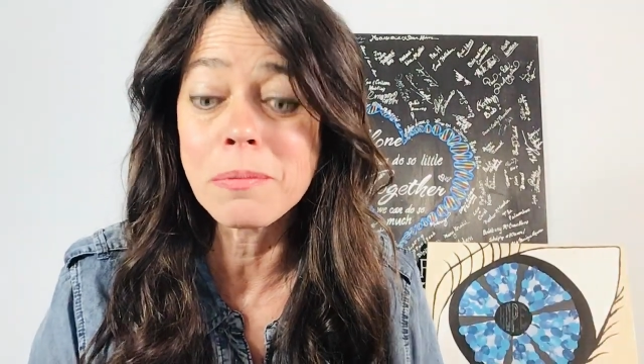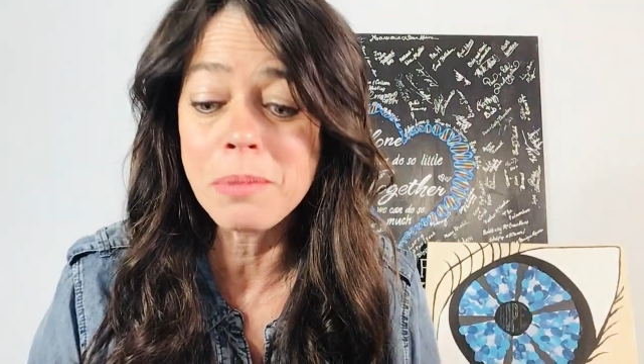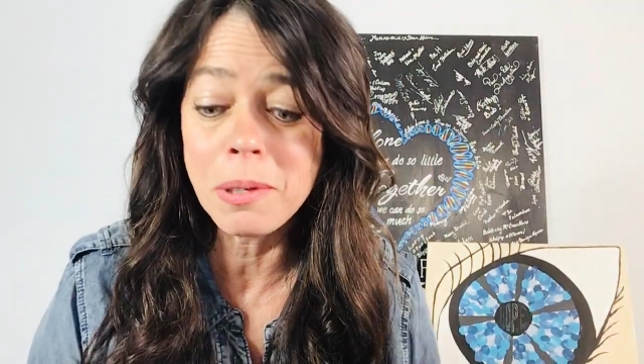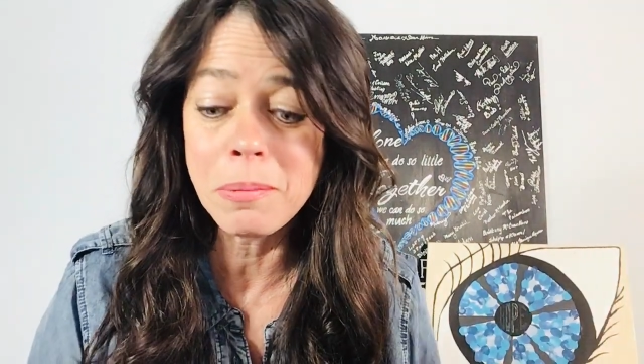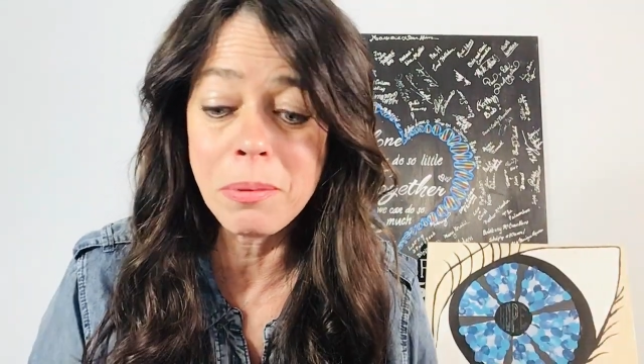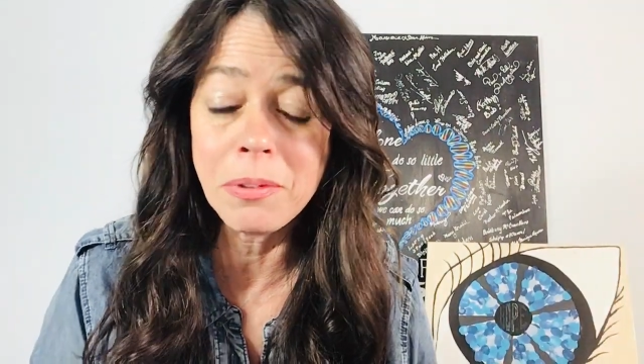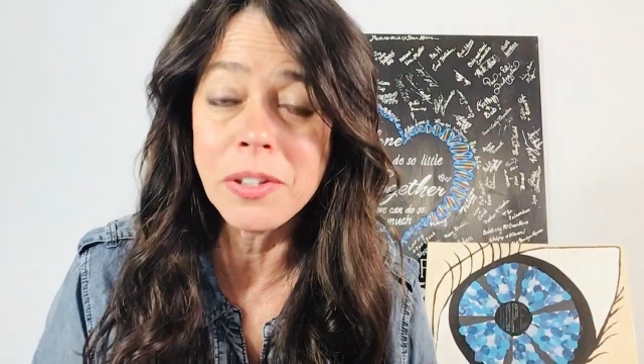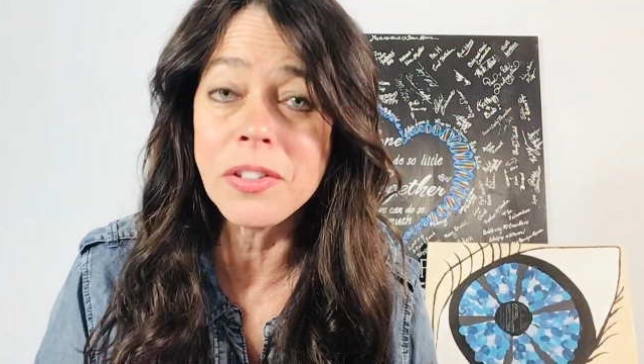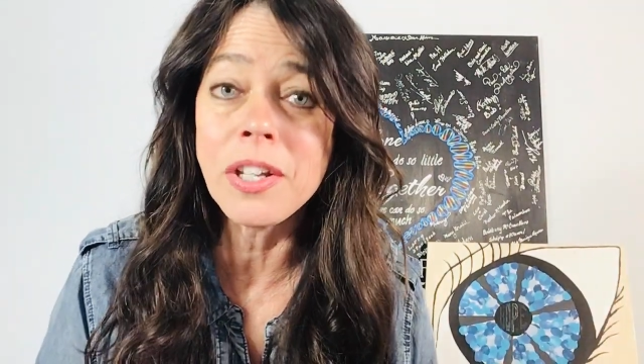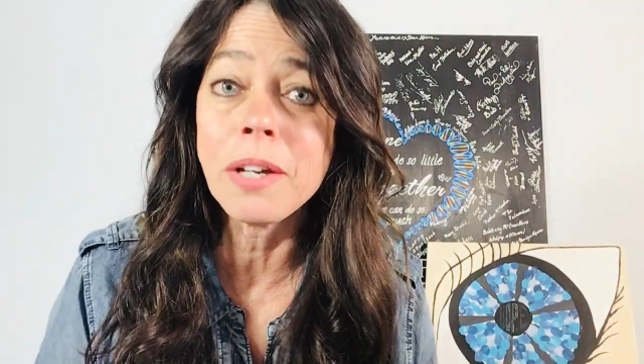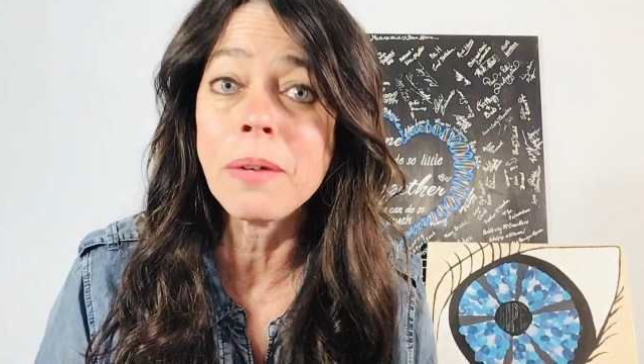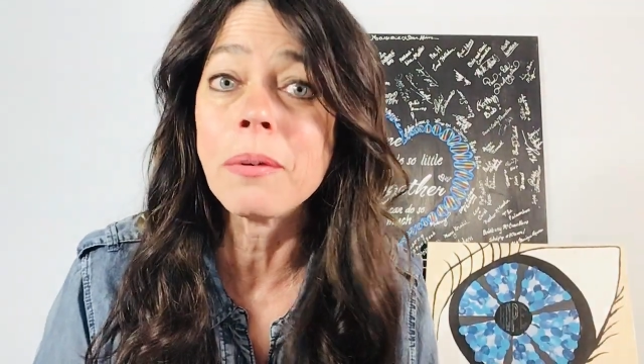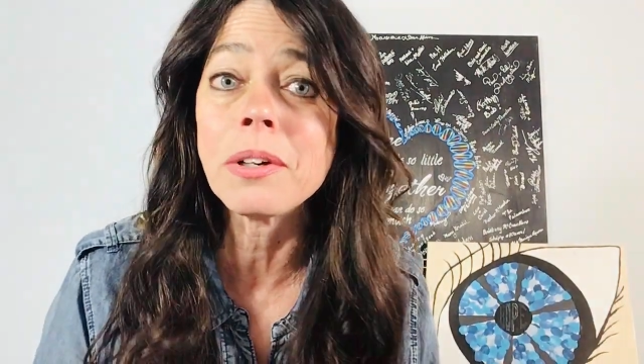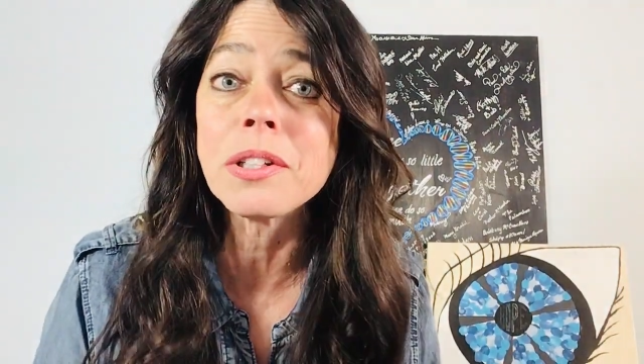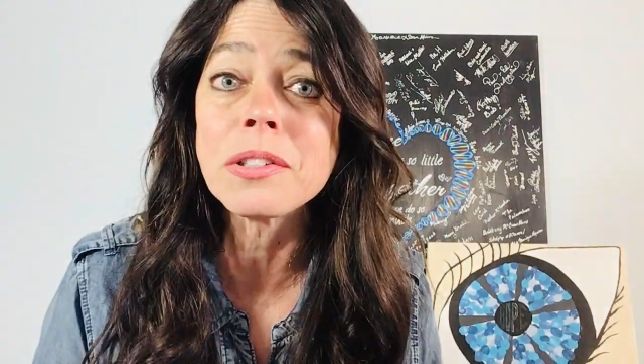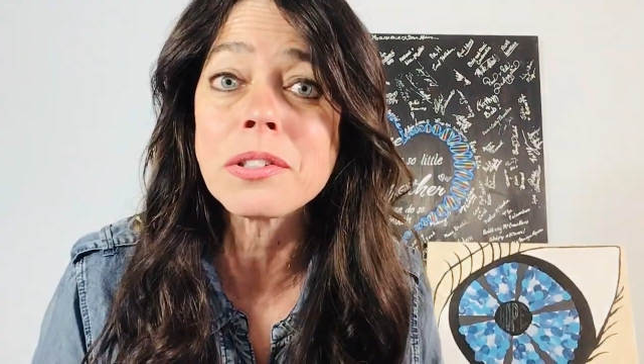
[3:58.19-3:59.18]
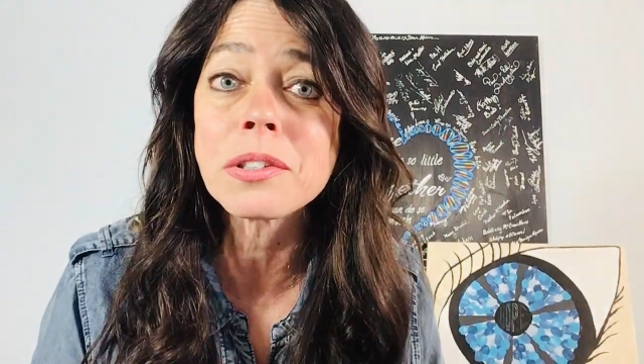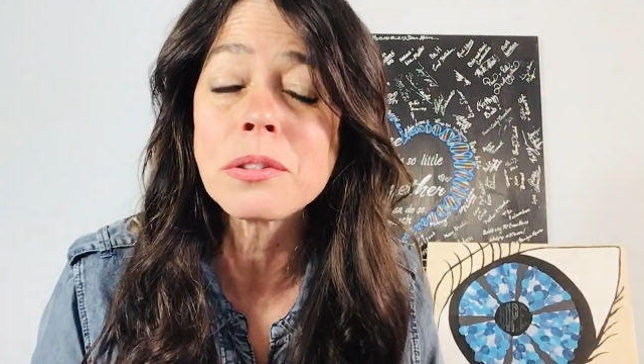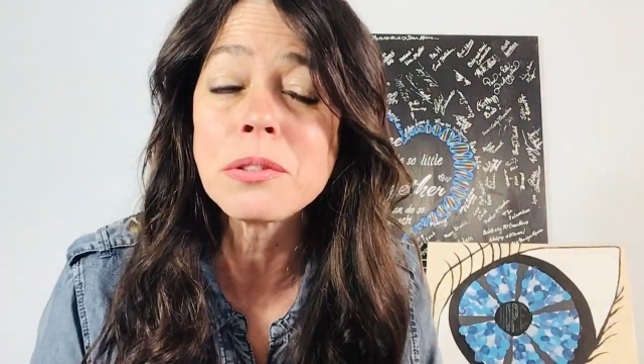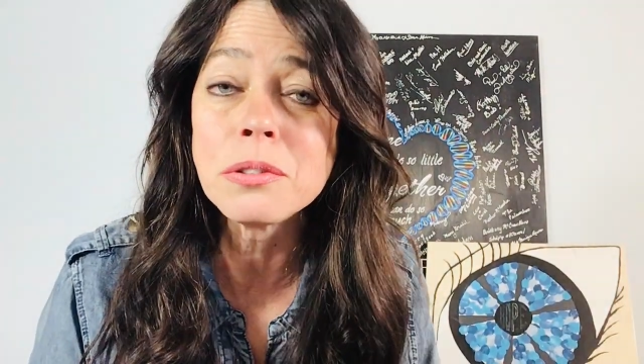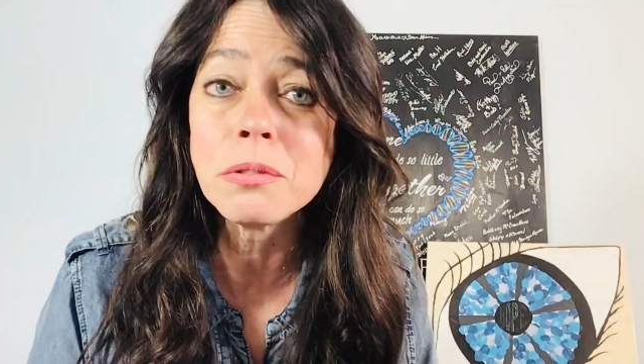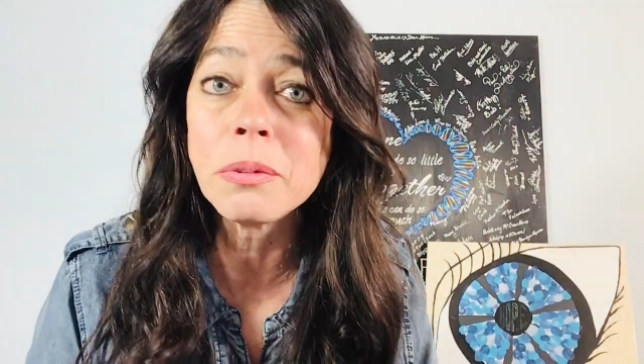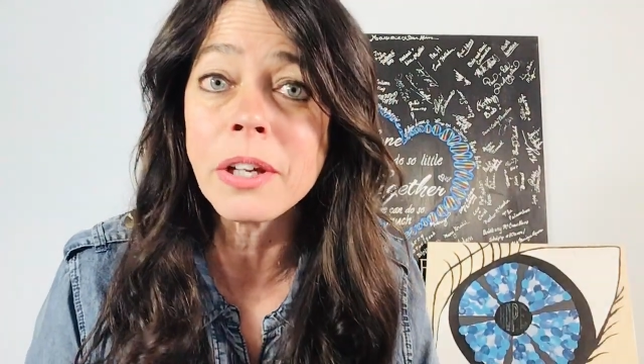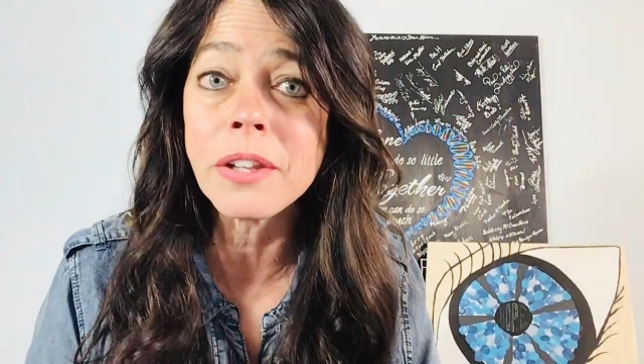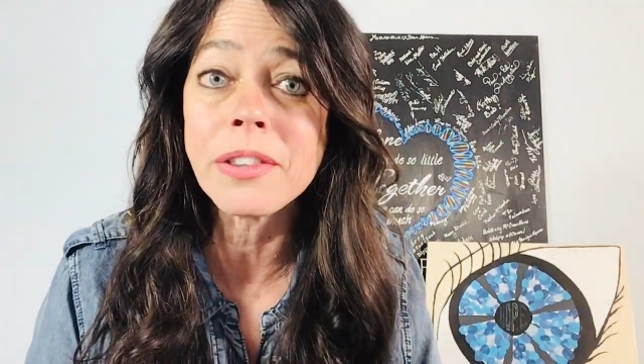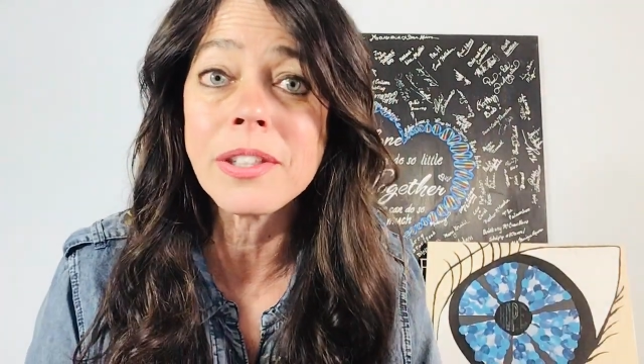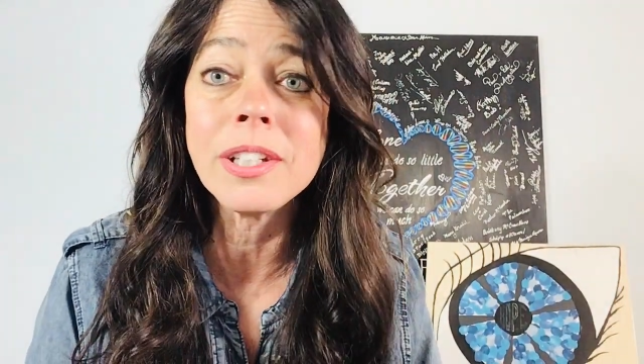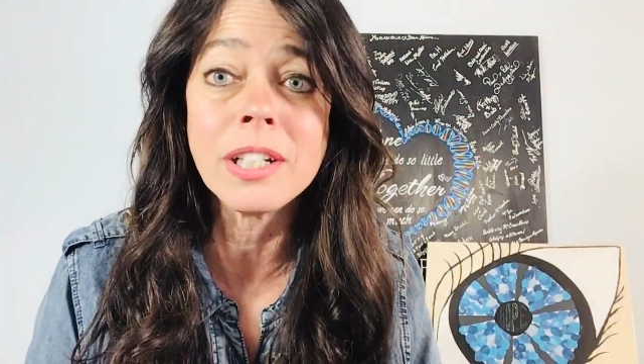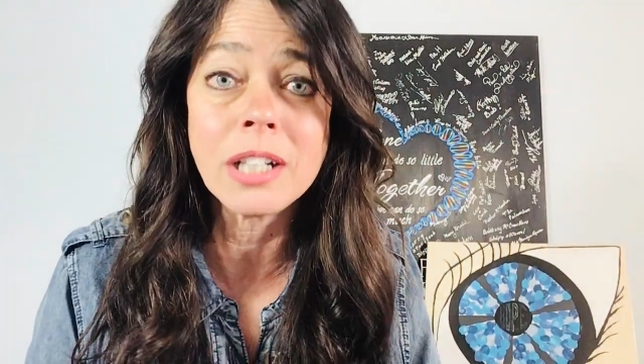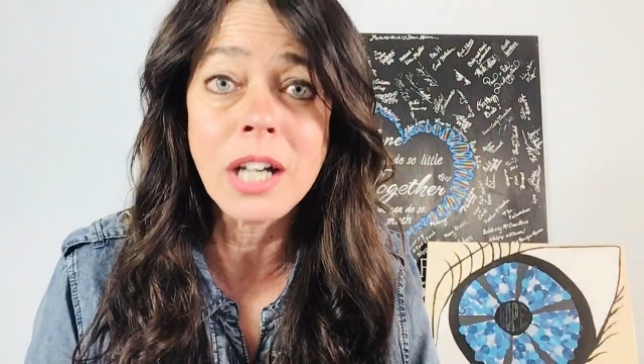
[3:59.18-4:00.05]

people that they were in school with, in